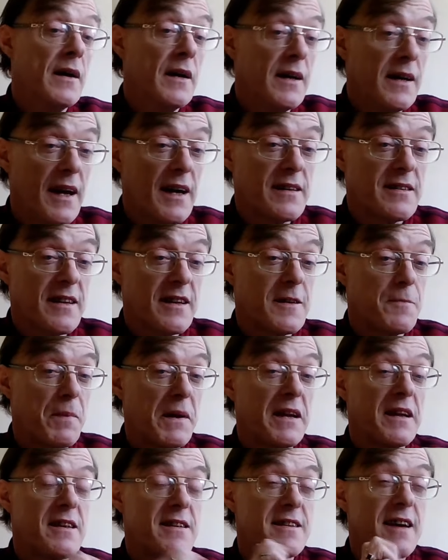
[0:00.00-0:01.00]
Yes, it's
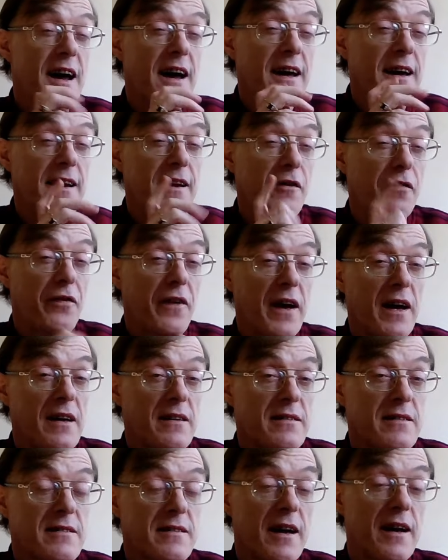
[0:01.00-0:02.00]
been entirely fair
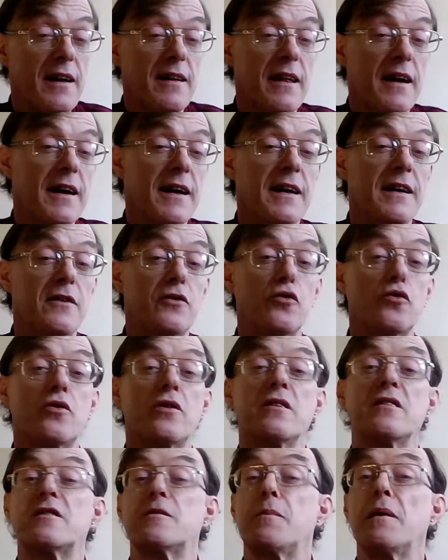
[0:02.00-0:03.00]
to say that Iain
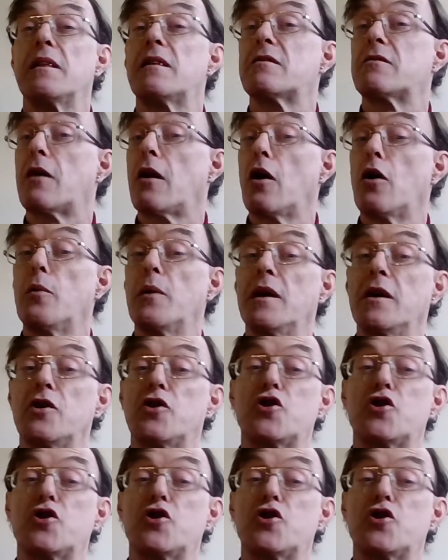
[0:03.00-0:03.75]
Duncan Smith's glowing,